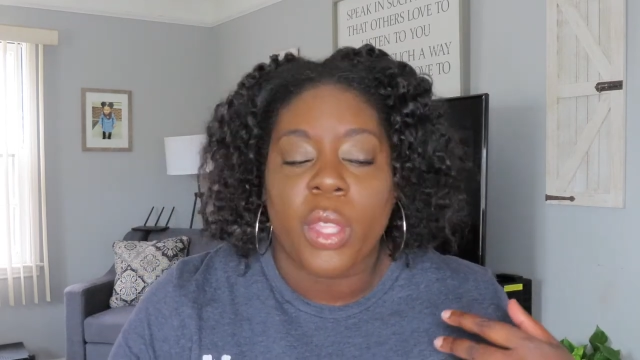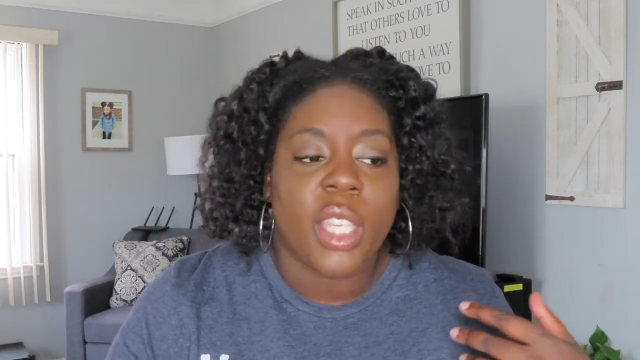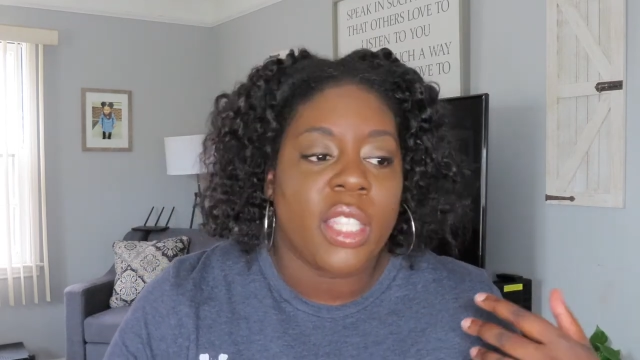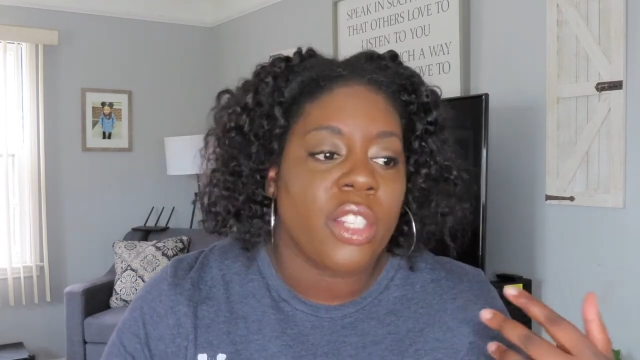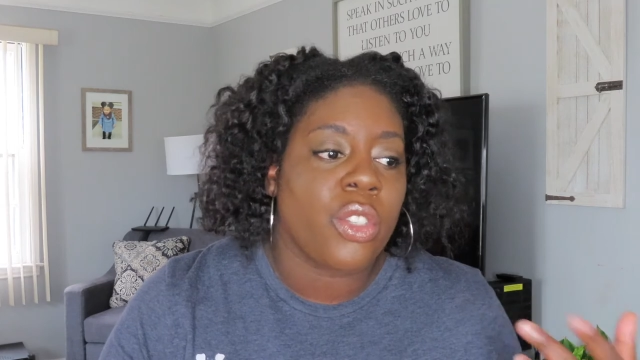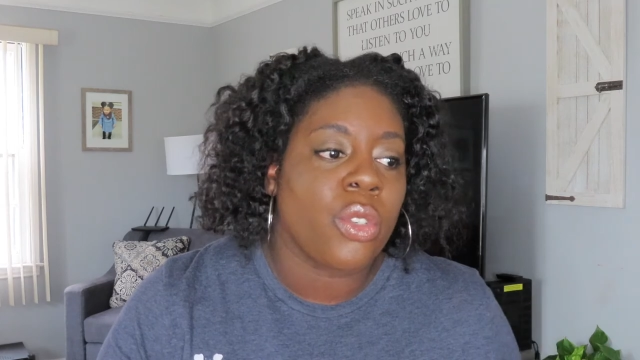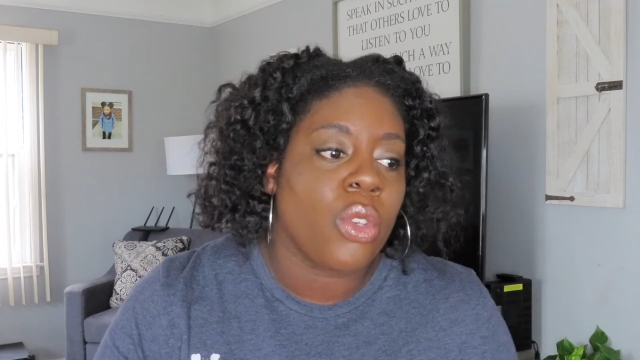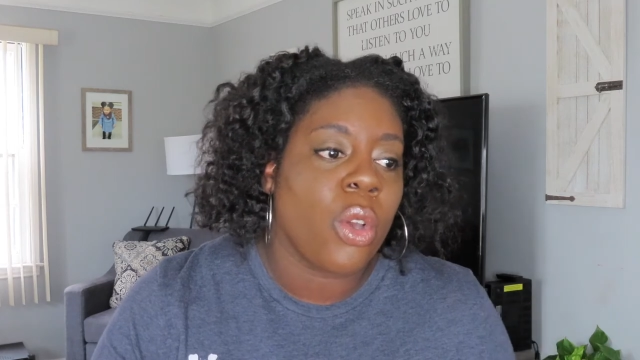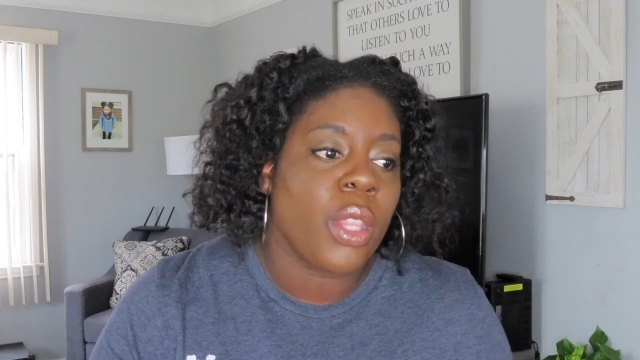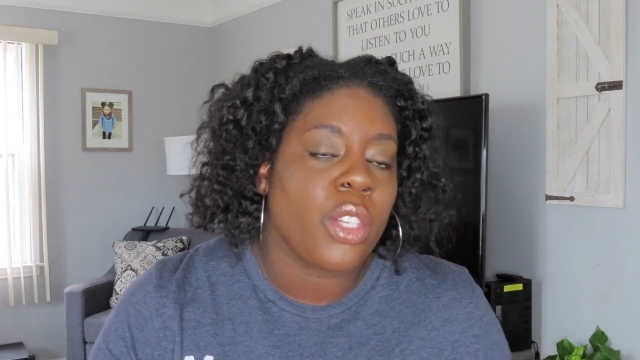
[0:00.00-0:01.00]
things that you
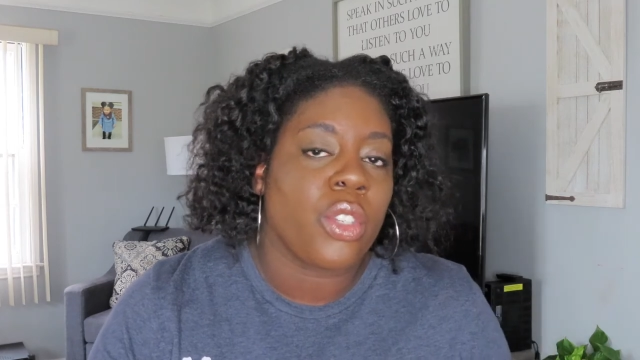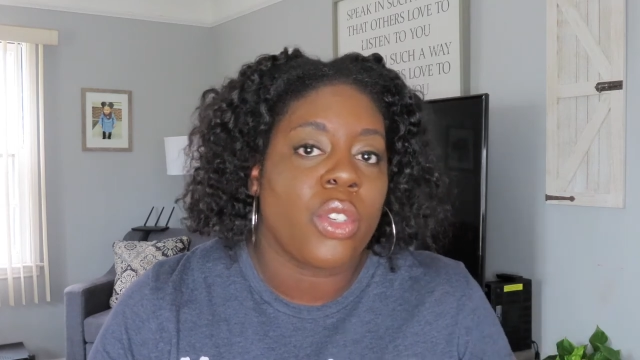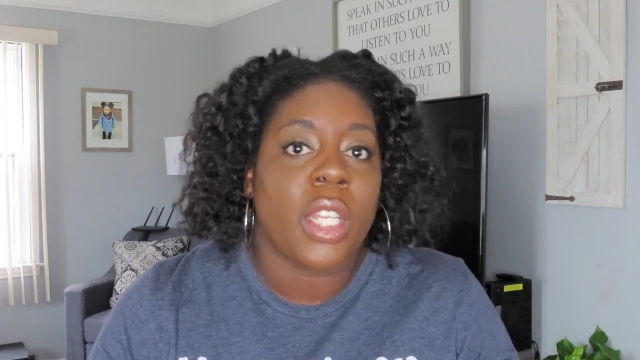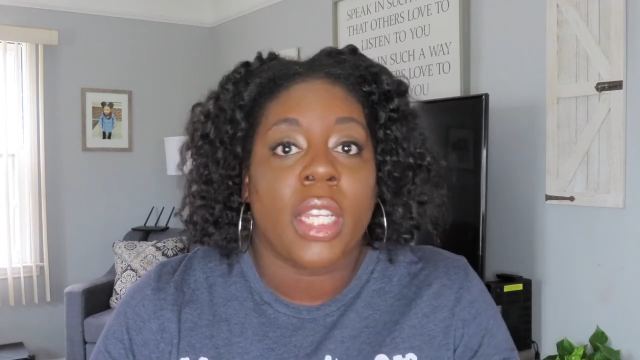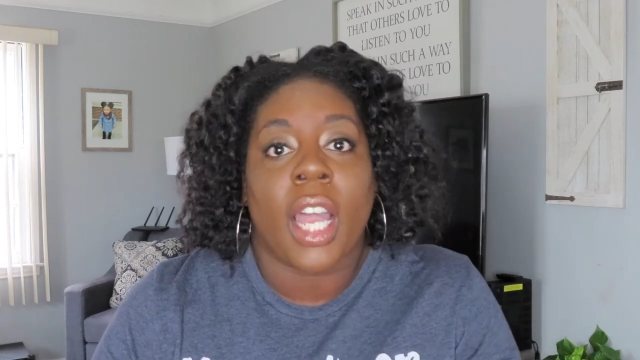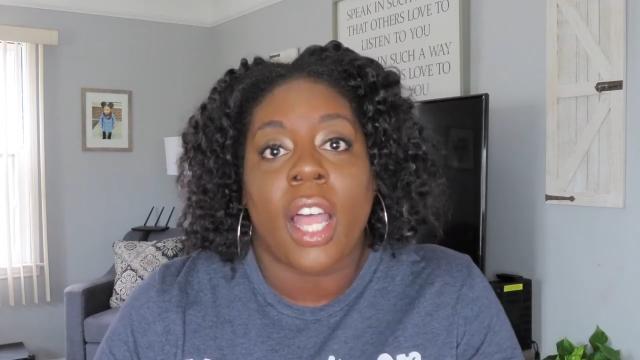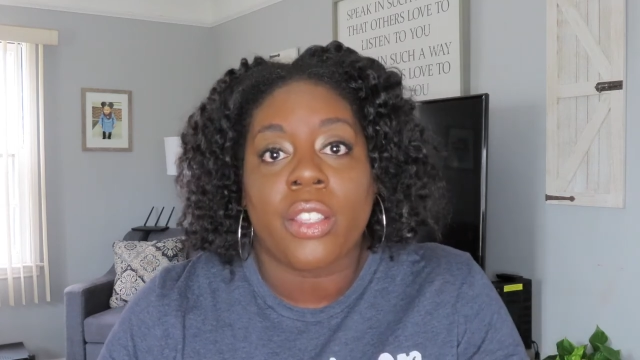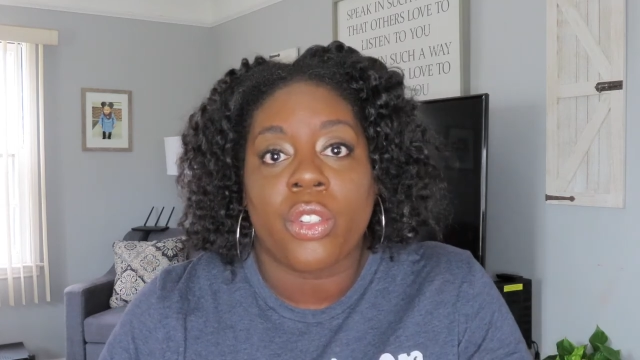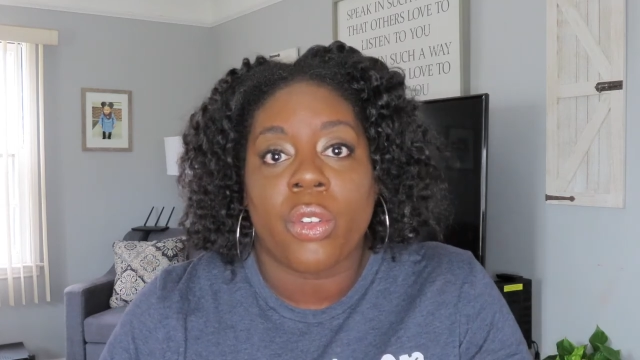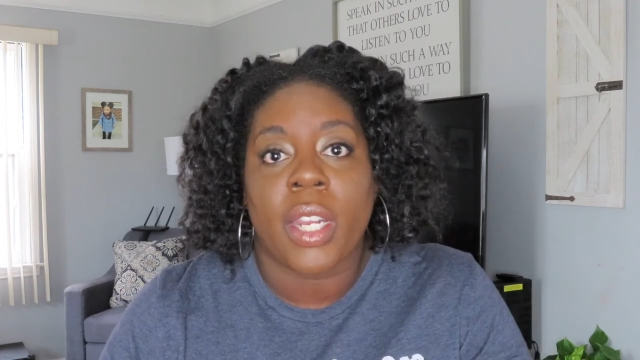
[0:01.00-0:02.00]
know that you need to
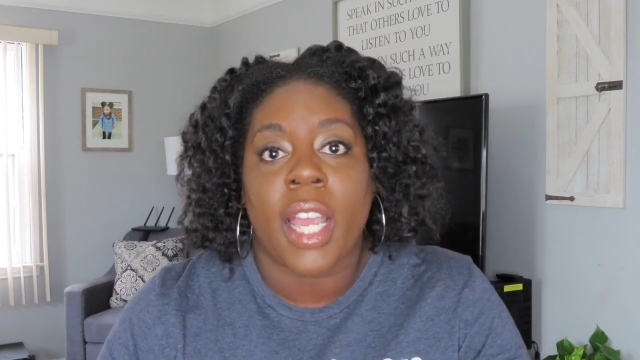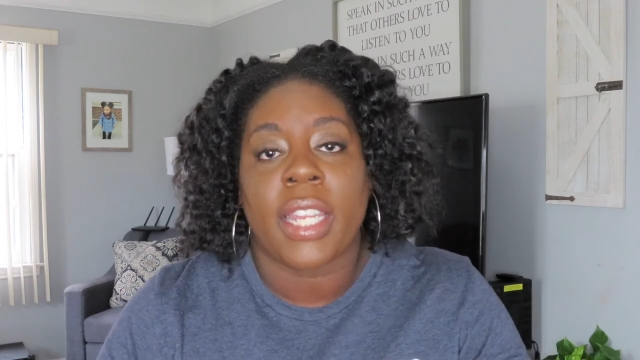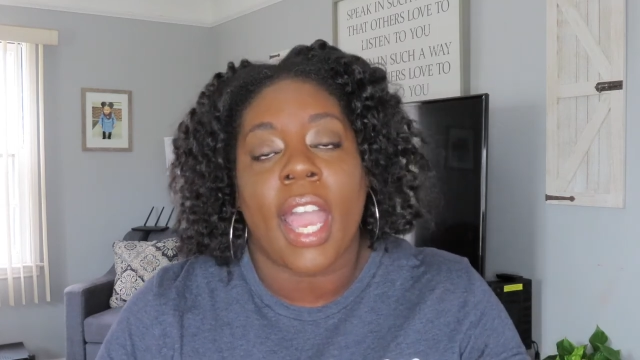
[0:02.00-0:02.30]
concentrate on.